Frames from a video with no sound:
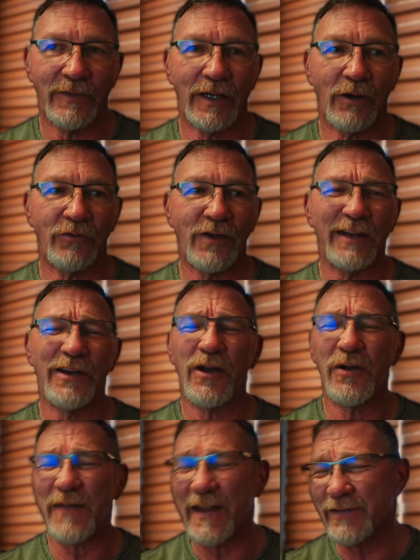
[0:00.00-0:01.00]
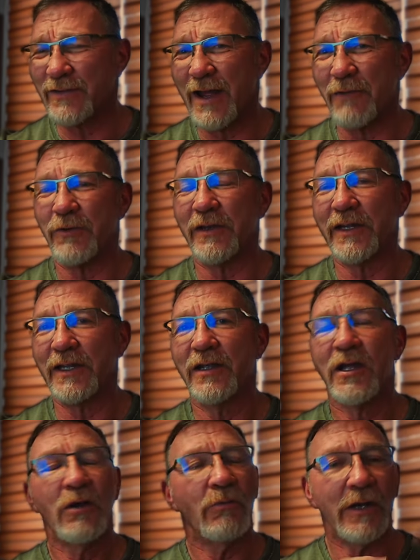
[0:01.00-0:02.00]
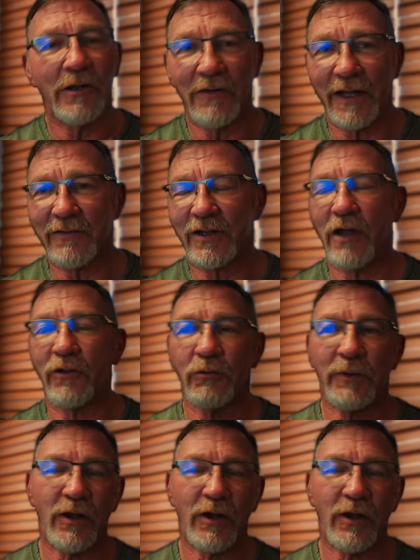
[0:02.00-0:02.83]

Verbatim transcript: you know, and say, no, that's not really, we don't like the color,